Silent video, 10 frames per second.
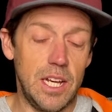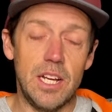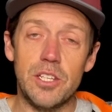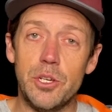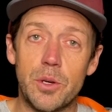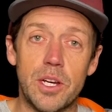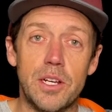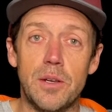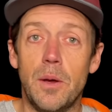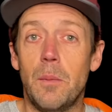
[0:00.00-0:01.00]
you
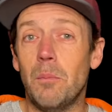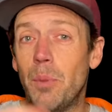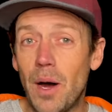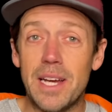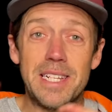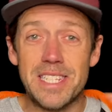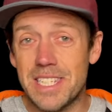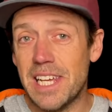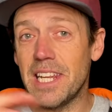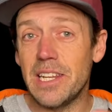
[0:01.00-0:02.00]
can buy and
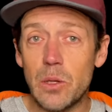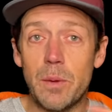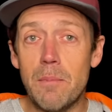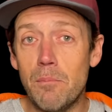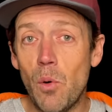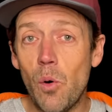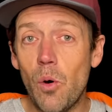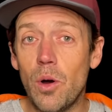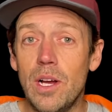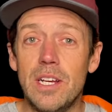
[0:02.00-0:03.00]
sell a little bit
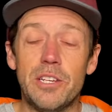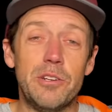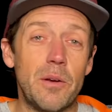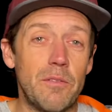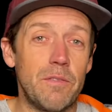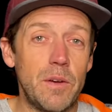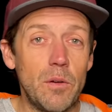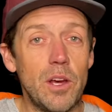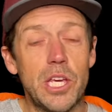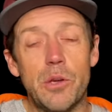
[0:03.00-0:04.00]
more. You don't feel
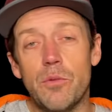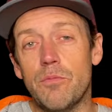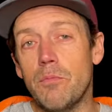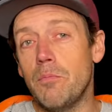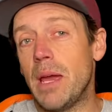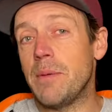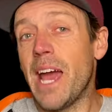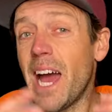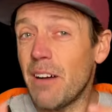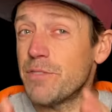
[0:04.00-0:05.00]
like you maybe
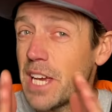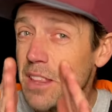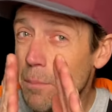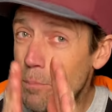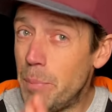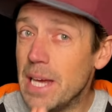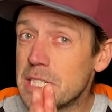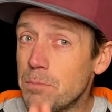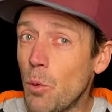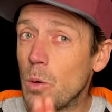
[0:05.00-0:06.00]
have to get the
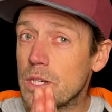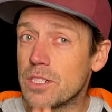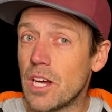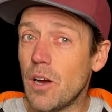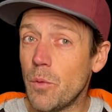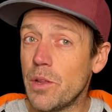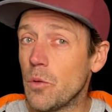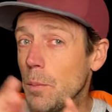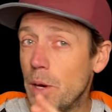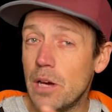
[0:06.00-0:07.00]
best board to start with or
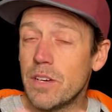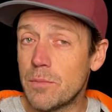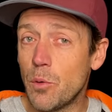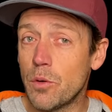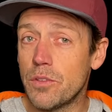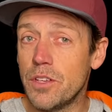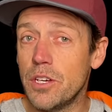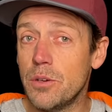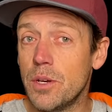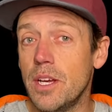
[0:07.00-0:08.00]
the perfect board for
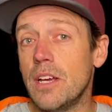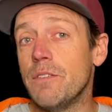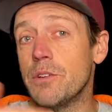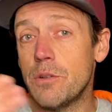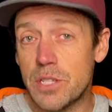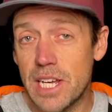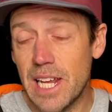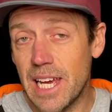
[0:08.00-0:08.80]
you. If you do sell it